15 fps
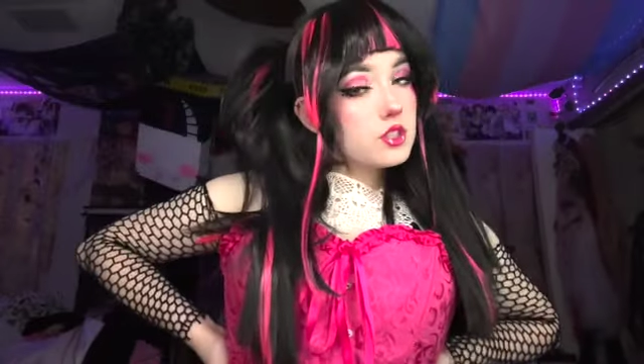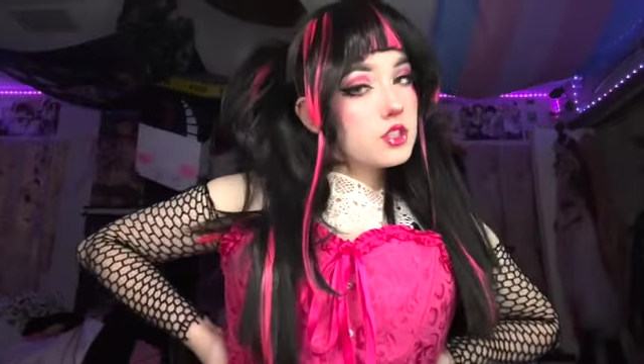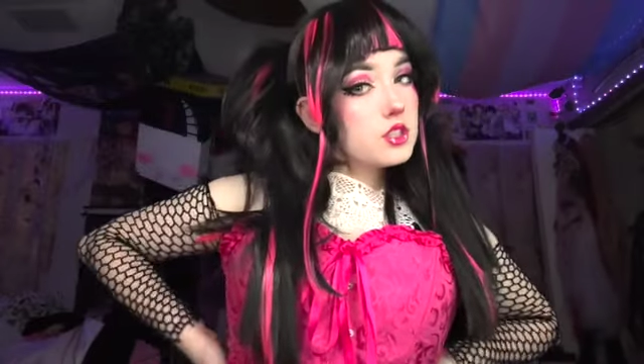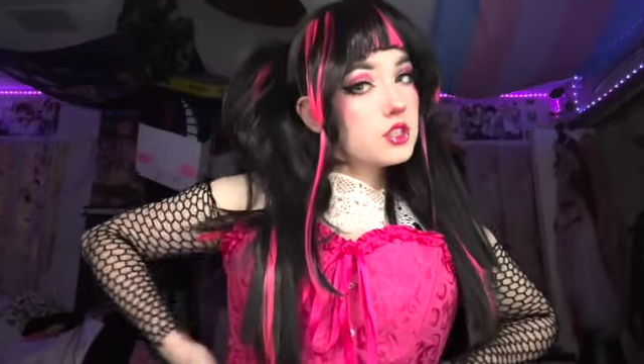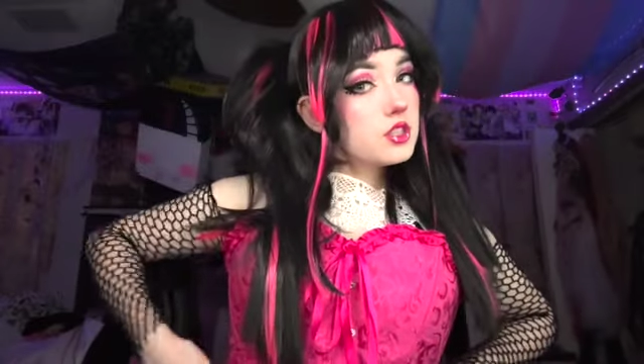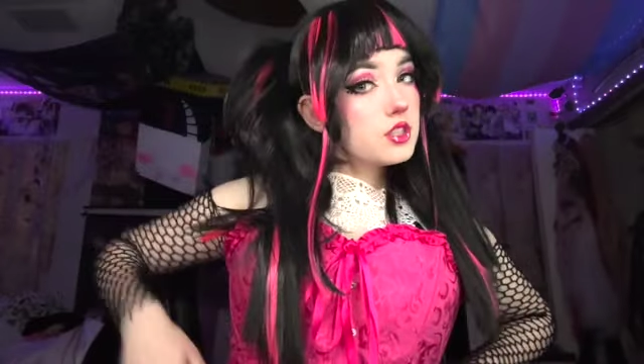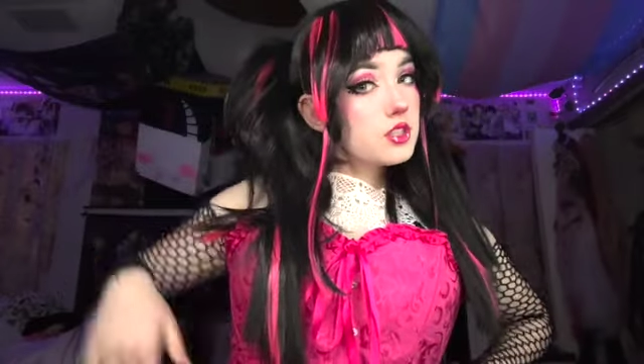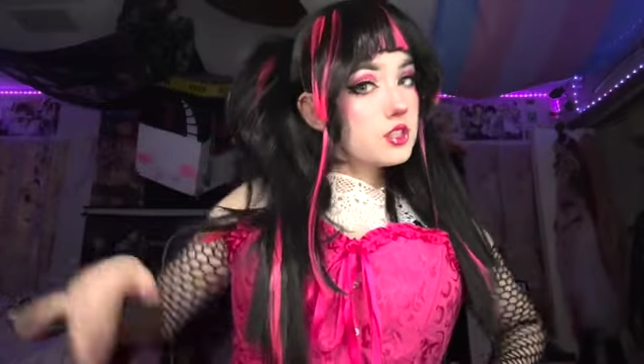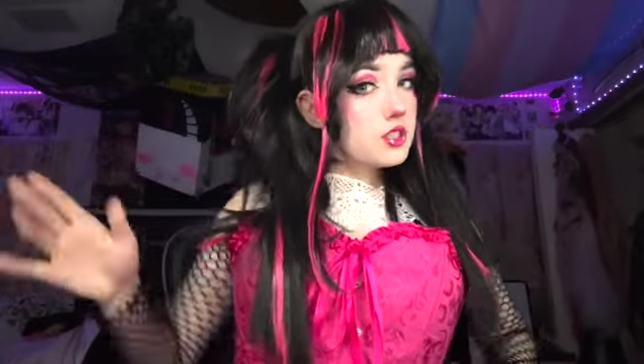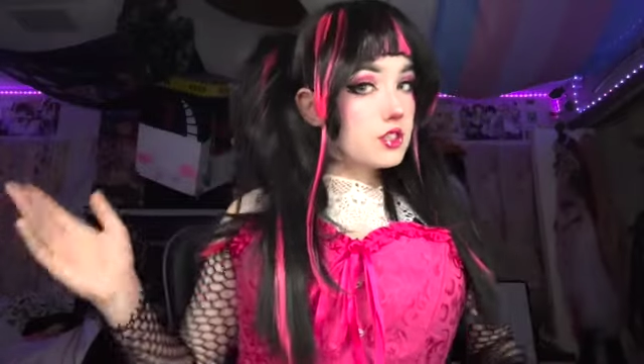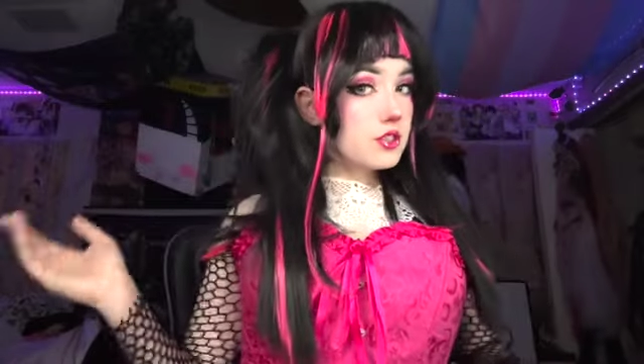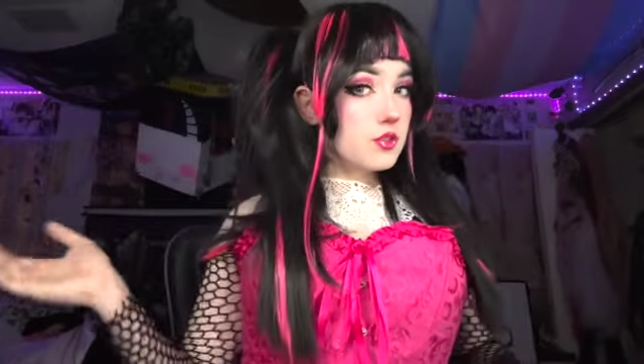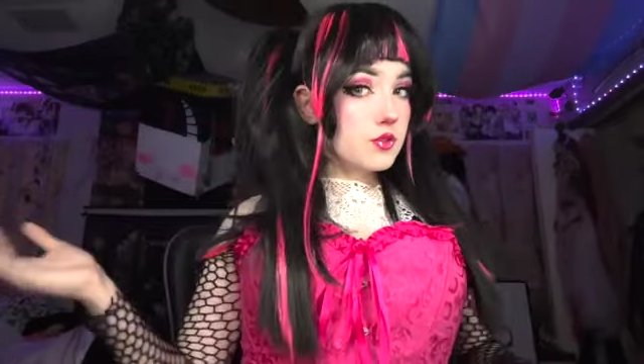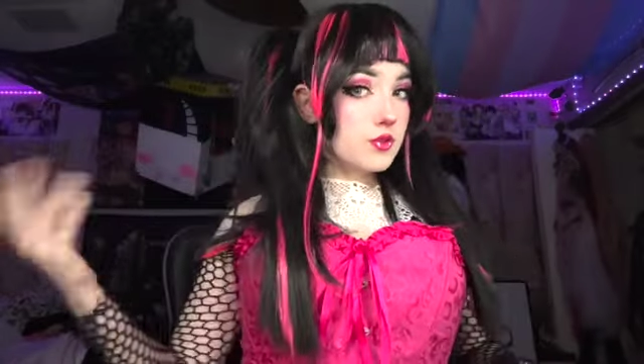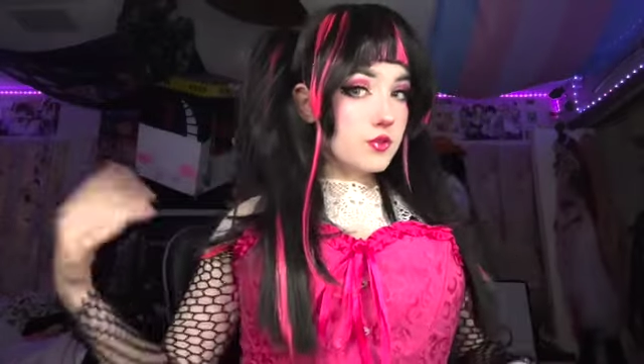Yeah,
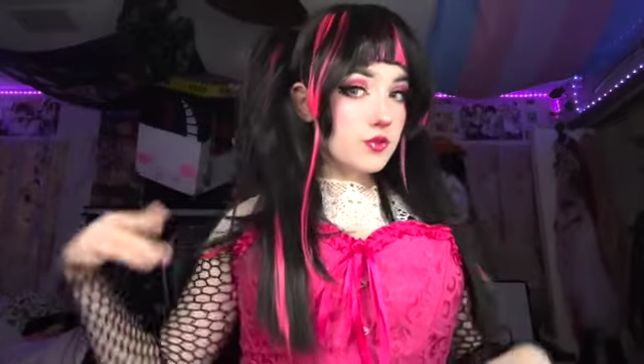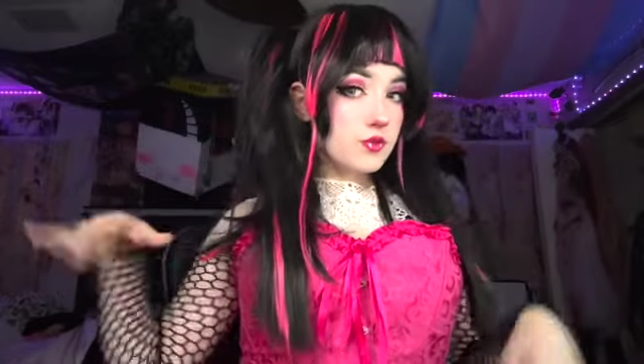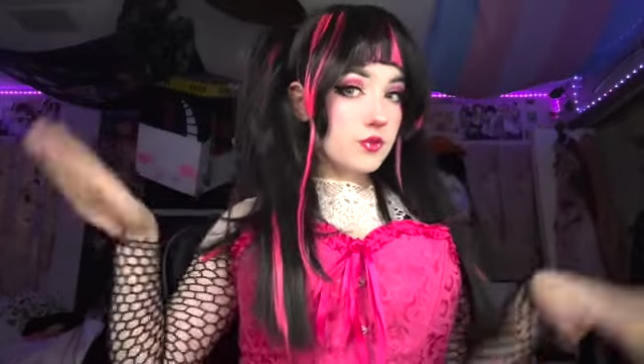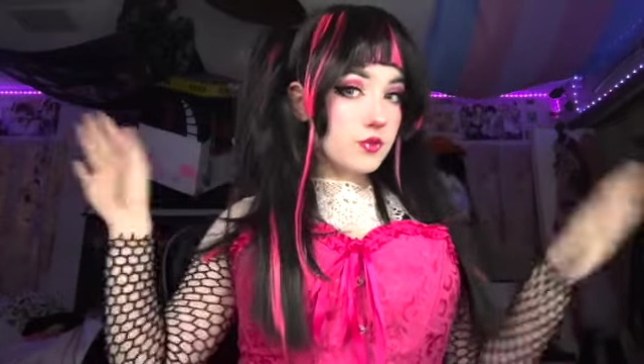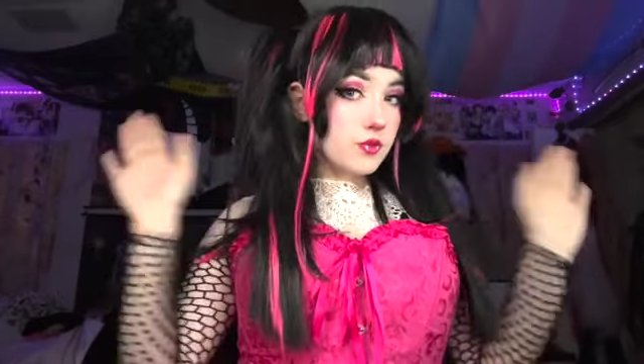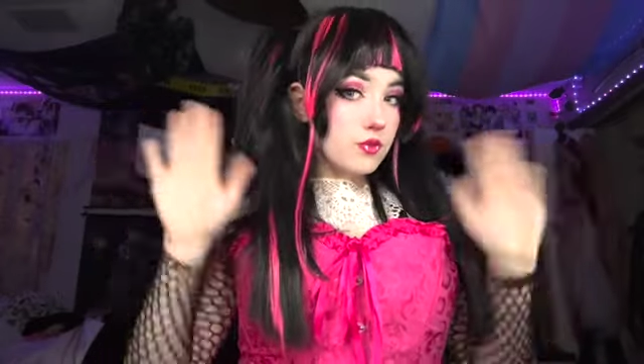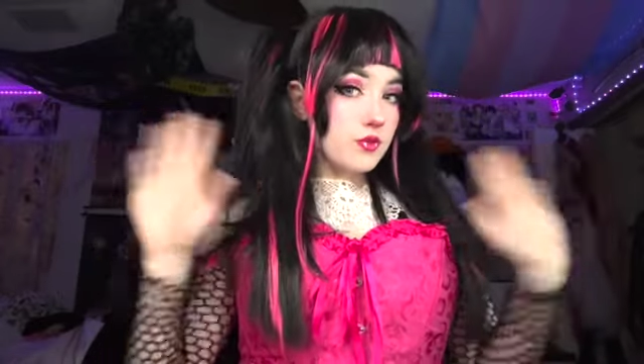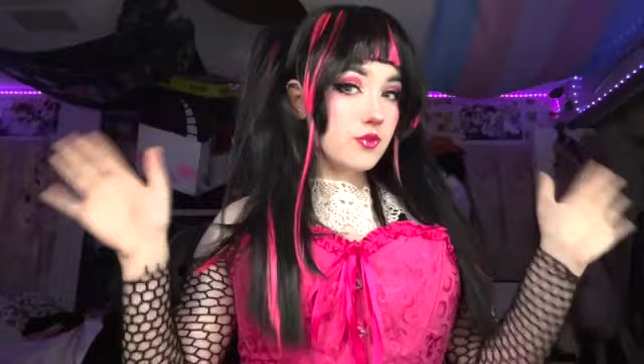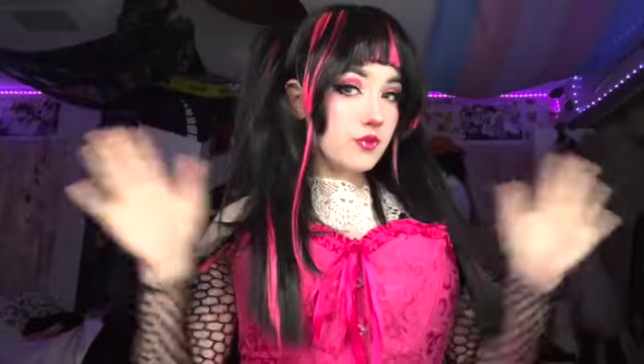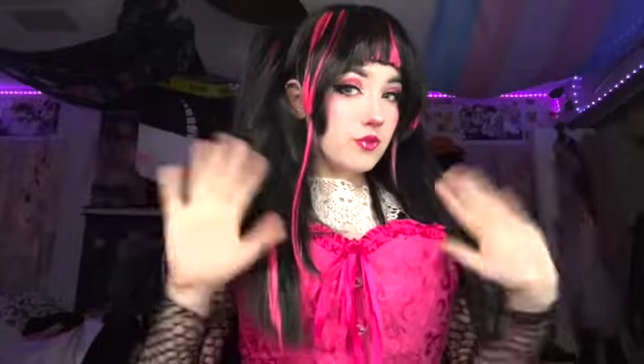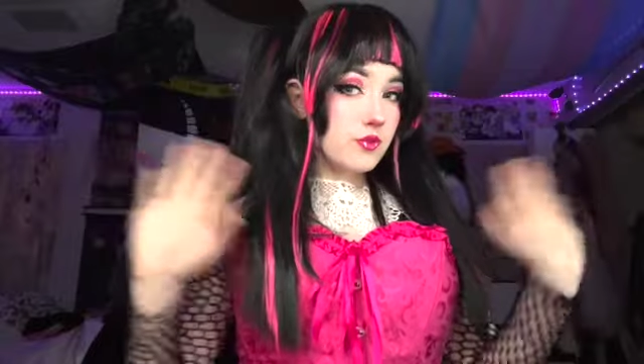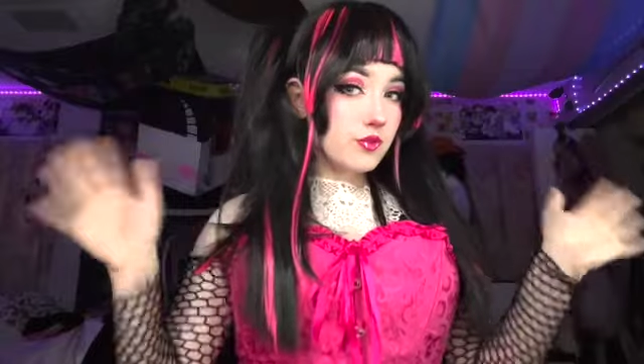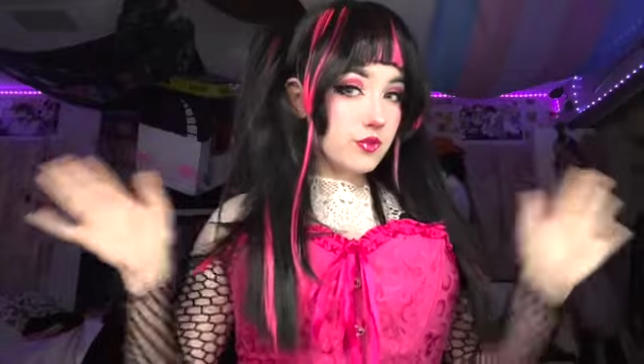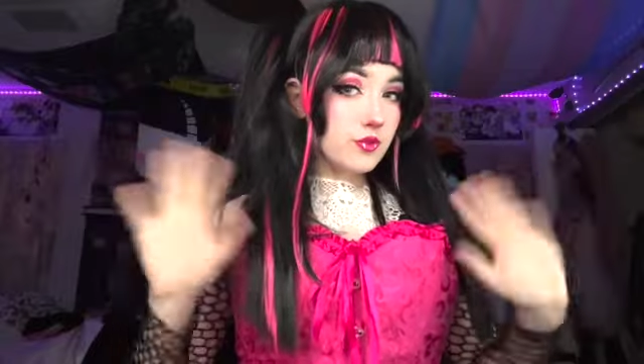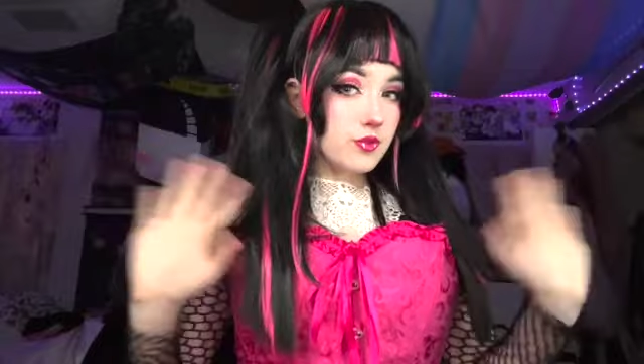love you guys.
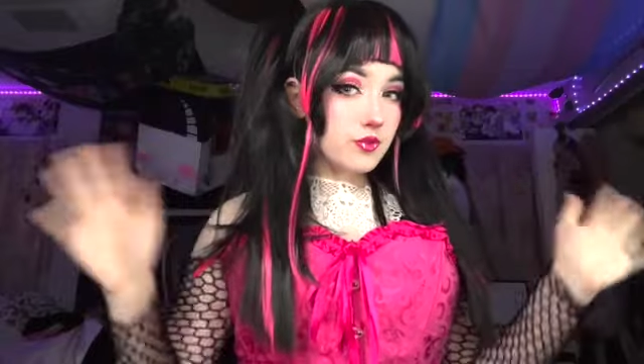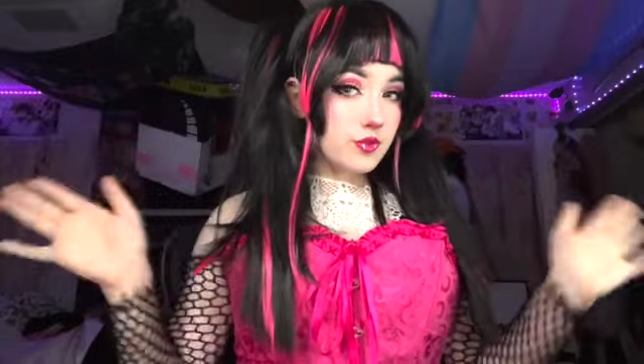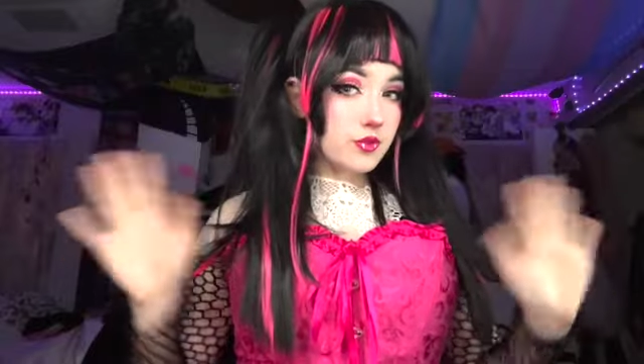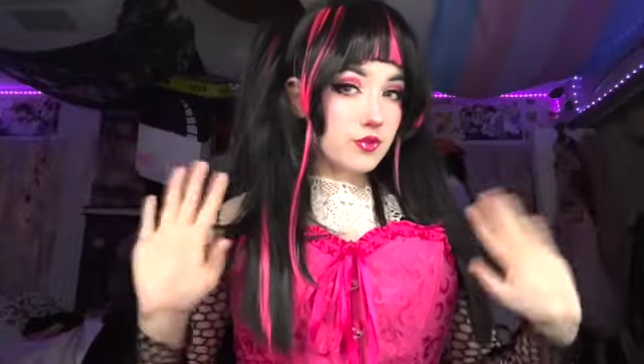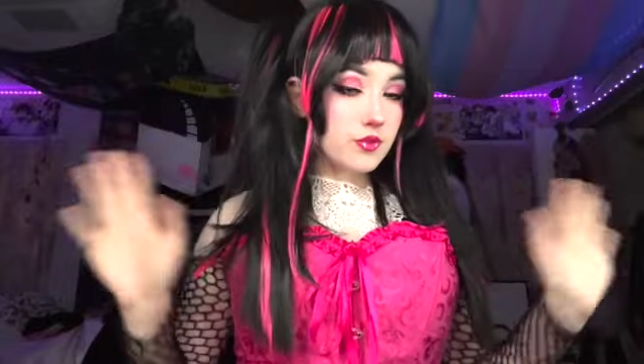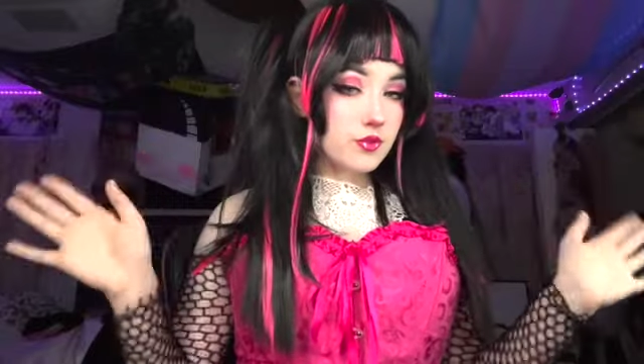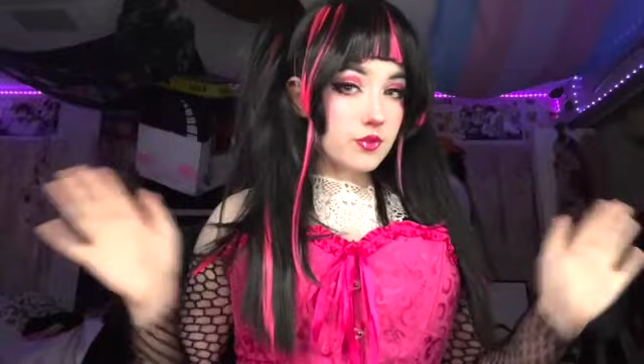Bye.